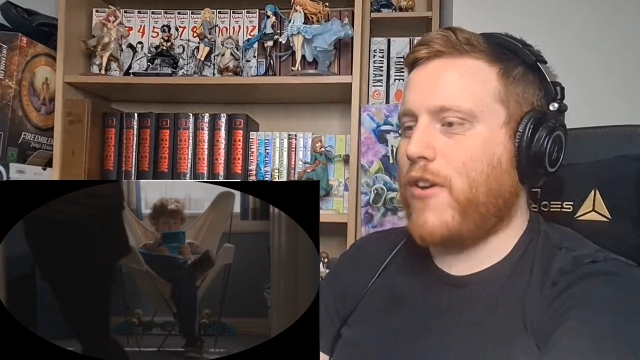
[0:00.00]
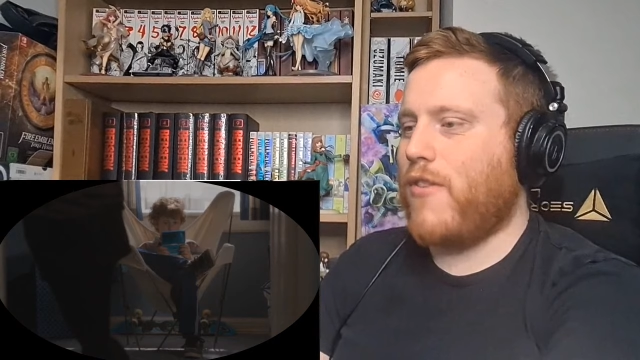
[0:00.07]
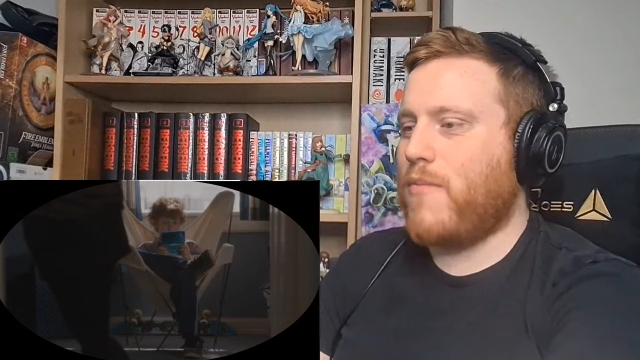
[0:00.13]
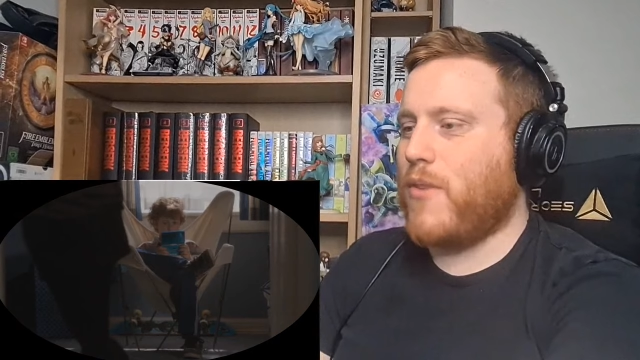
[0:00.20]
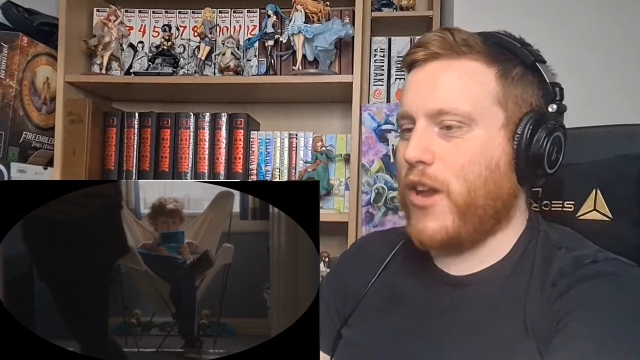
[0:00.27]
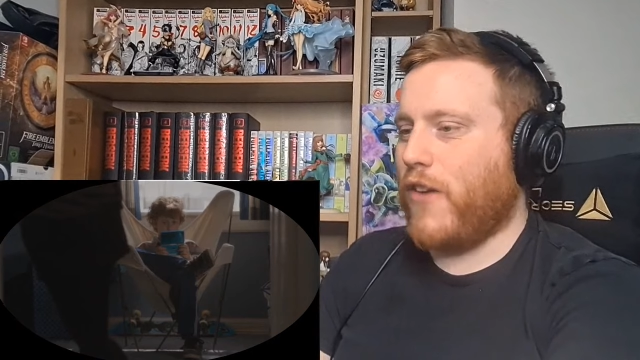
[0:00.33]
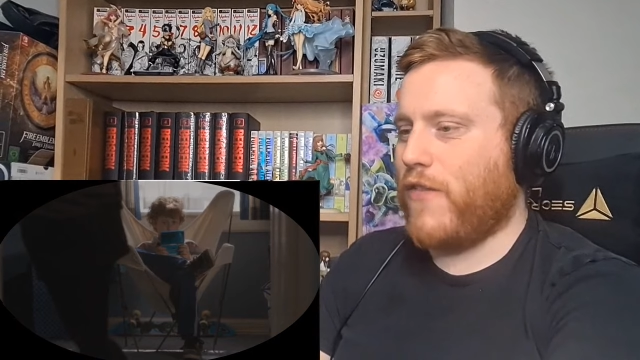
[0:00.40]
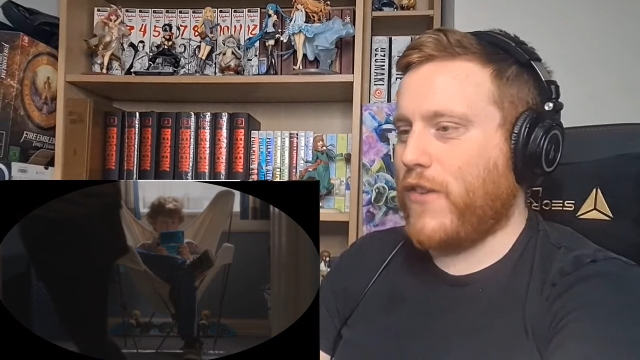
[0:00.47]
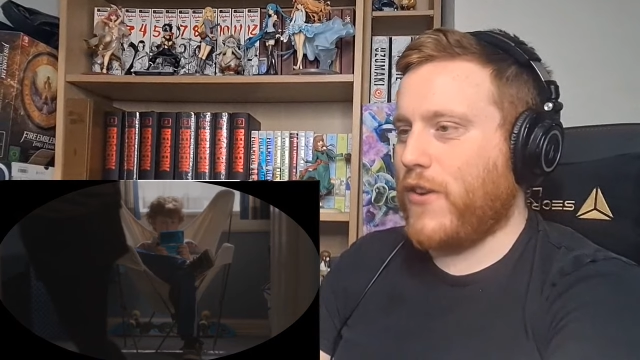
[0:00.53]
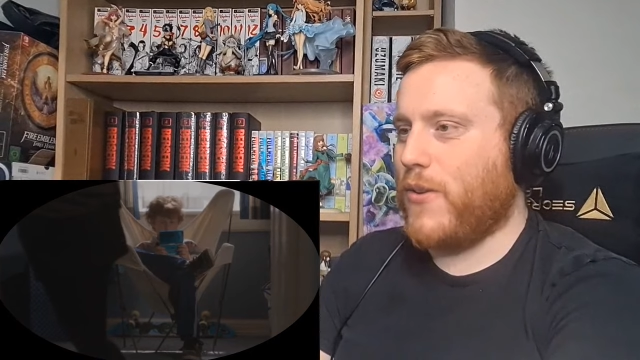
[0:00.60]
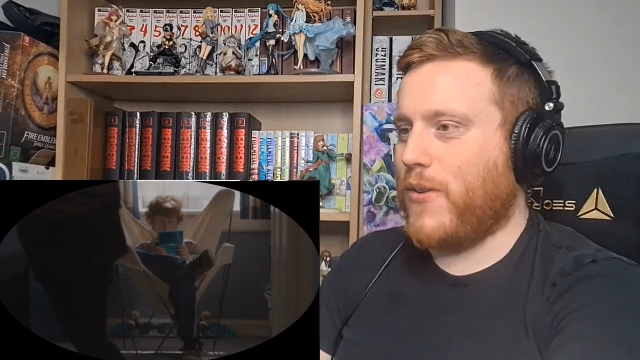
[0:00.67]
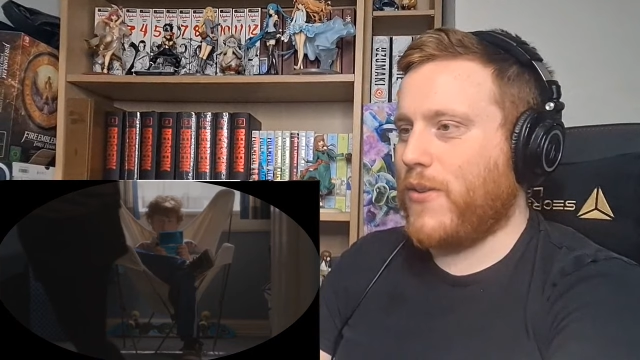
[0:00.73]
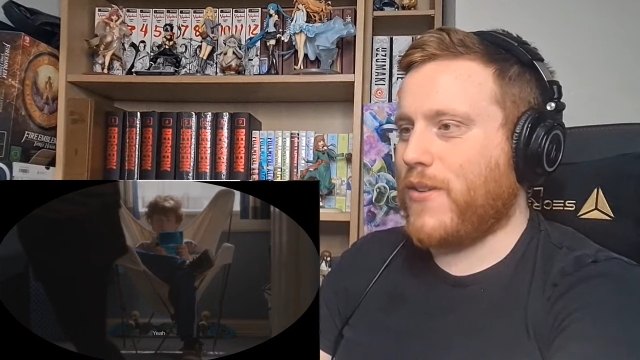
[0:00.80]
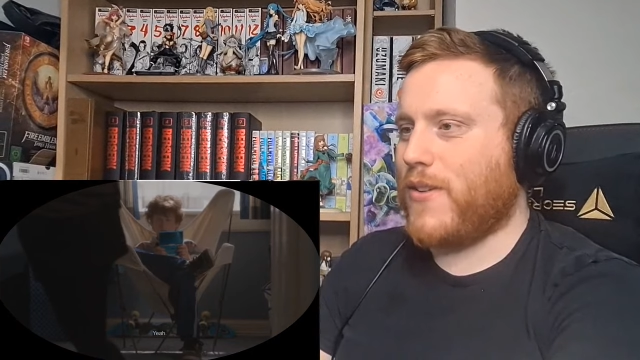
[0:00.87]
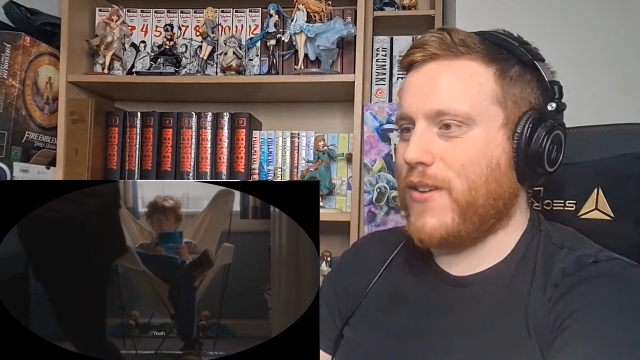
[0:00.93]
to borrow money off
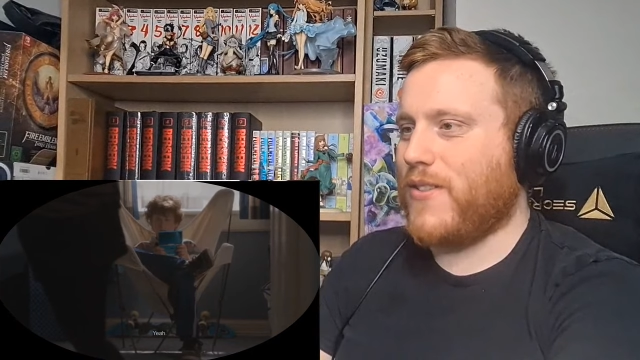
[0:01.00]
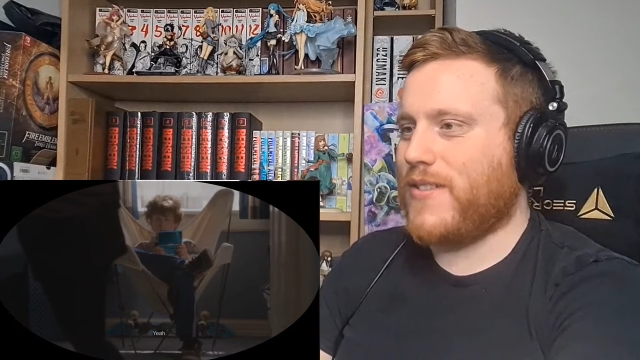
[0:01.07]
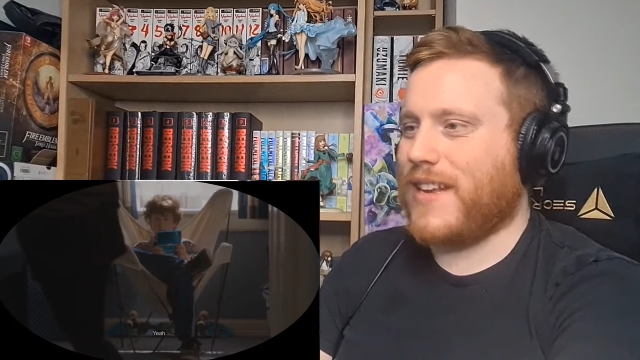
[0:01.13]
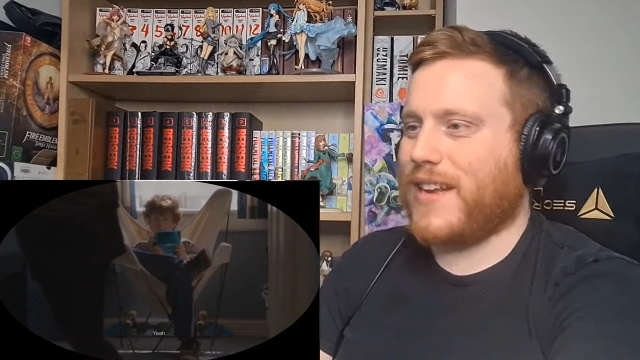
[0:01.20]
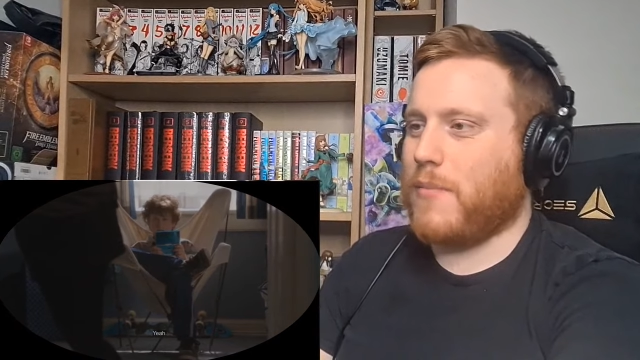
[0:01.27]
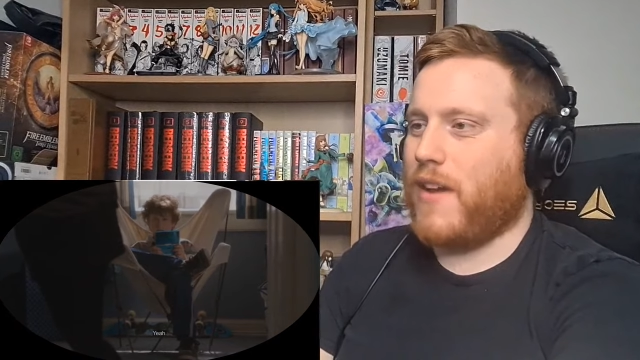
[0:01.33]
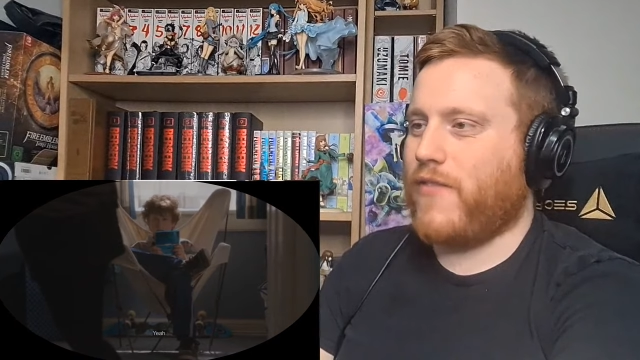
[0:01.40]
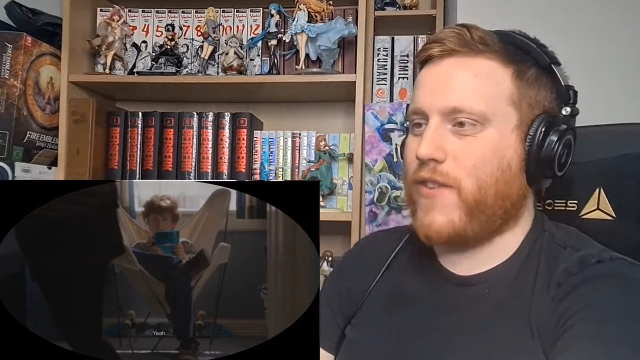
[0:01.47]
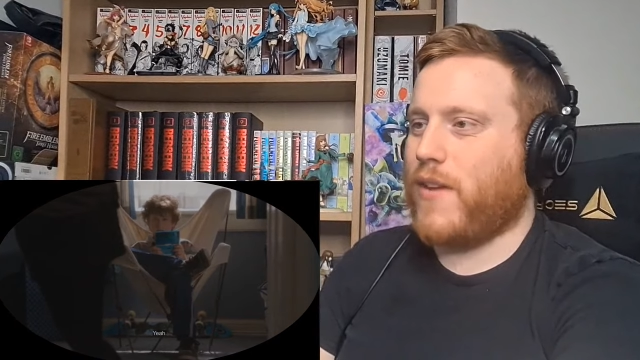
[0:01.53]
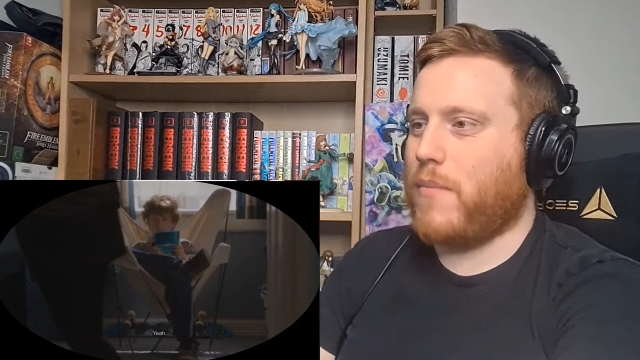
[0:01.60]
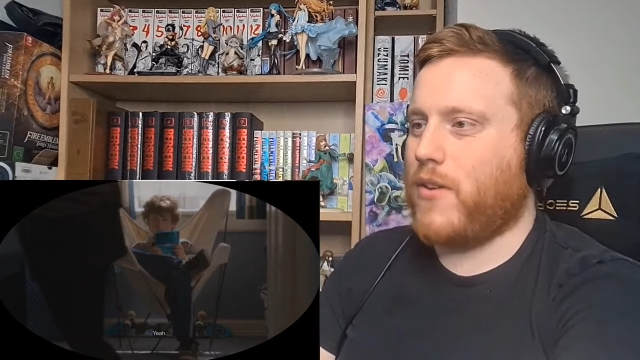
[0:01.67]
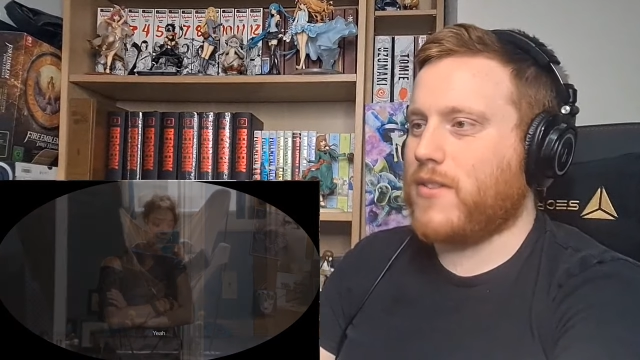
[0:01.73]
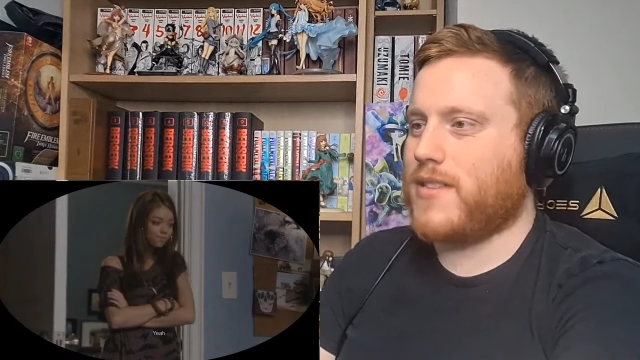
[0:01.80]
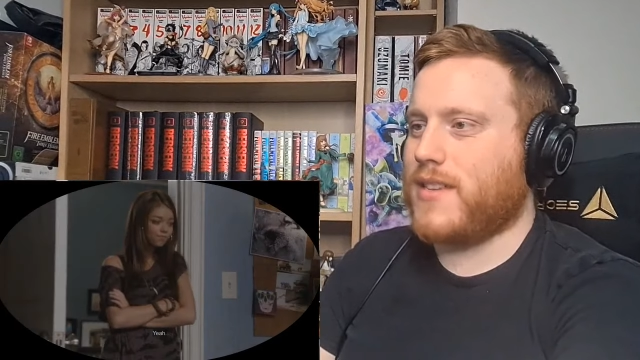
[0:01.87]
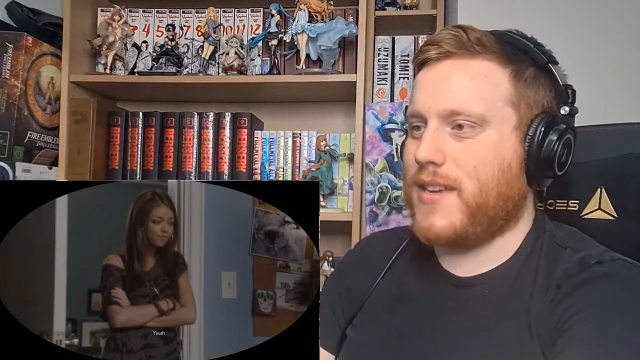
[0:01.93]
Luke? Yeah. Luke's like a mafia
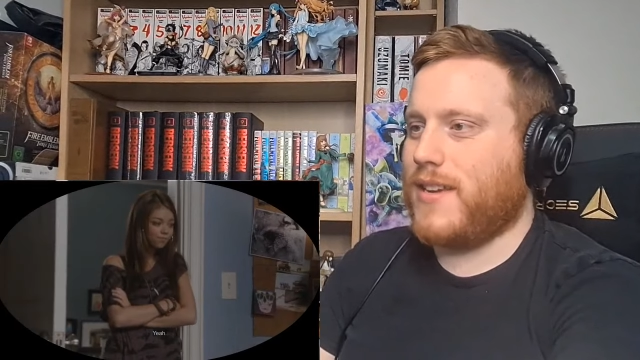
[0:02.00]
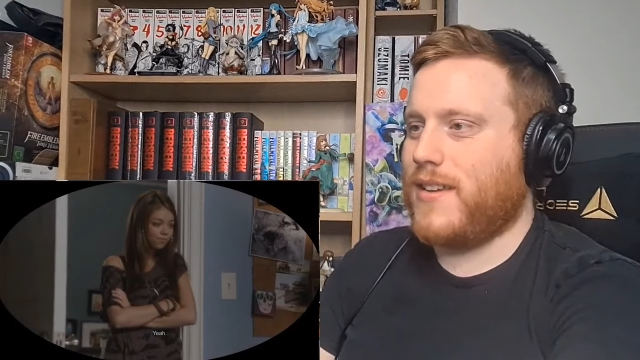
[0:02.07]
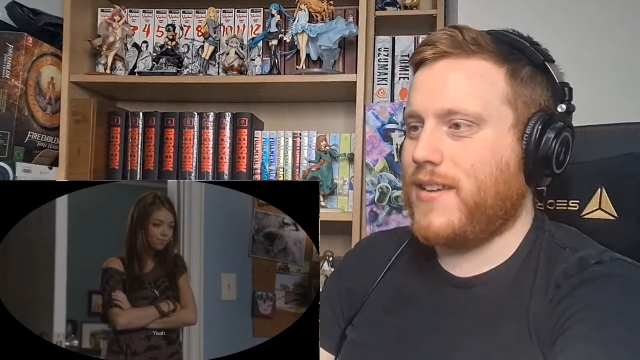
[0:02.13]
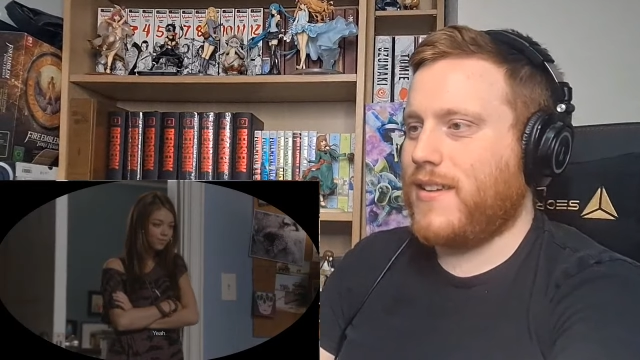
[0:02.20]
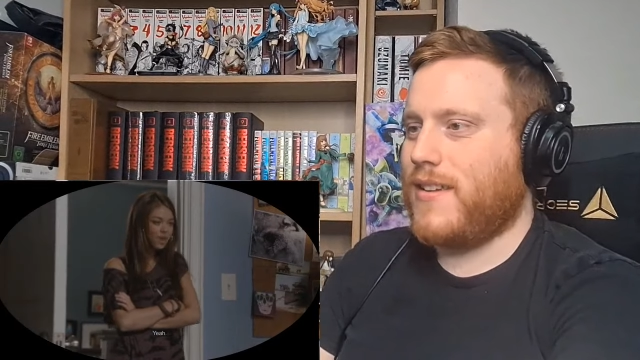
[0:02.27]
boss, isn't he?